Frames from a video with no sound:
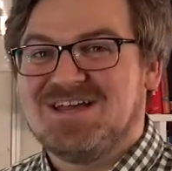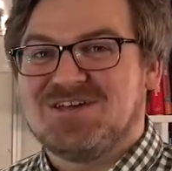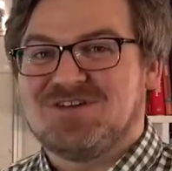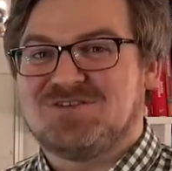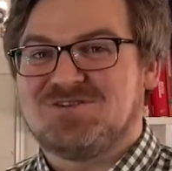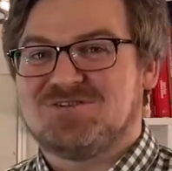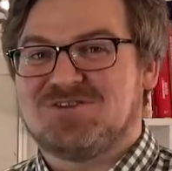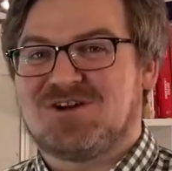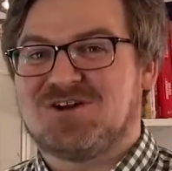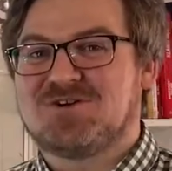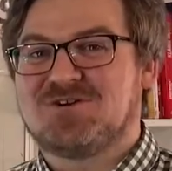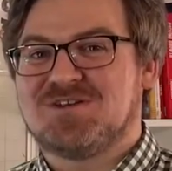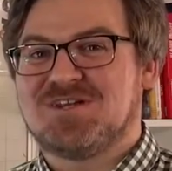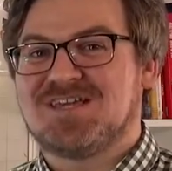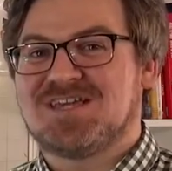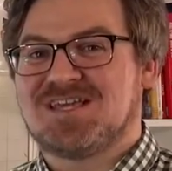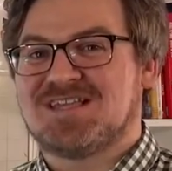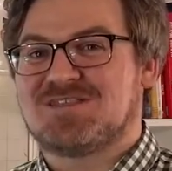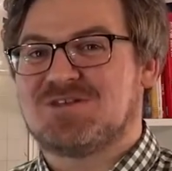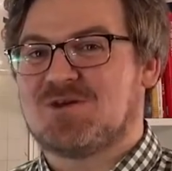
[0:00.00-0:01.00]
You're not going to
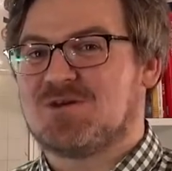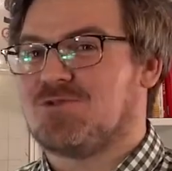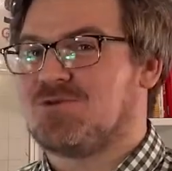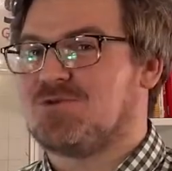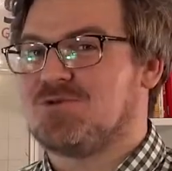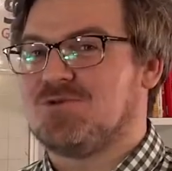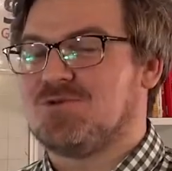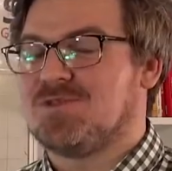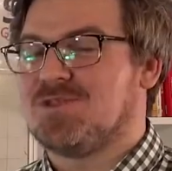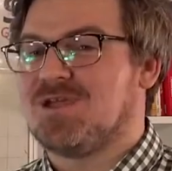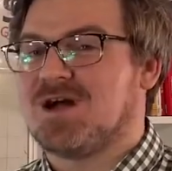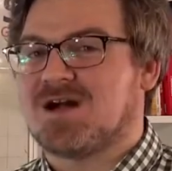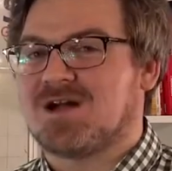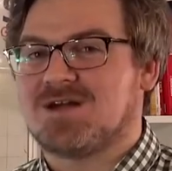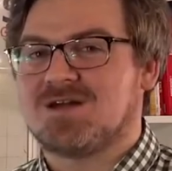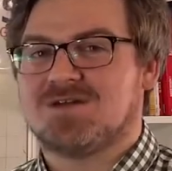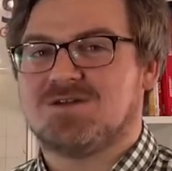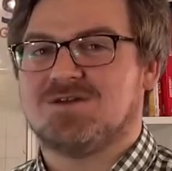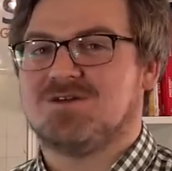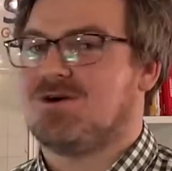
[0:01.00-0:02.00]
get there through
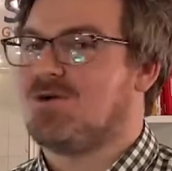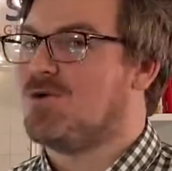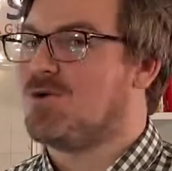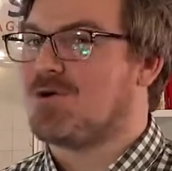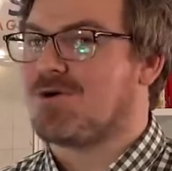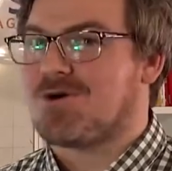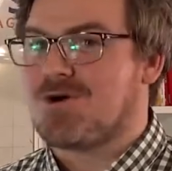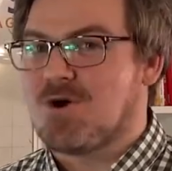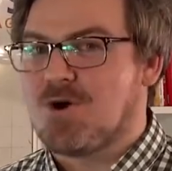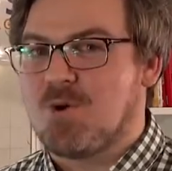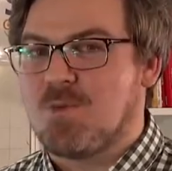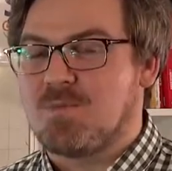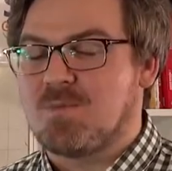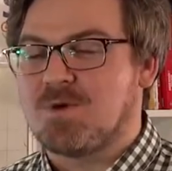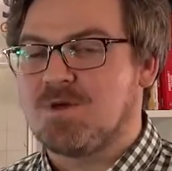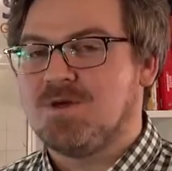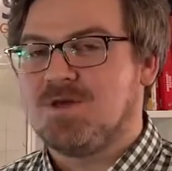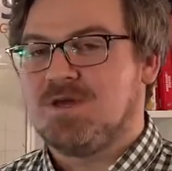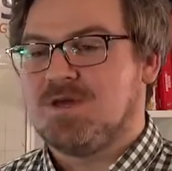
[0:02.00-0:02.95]
luck or hope.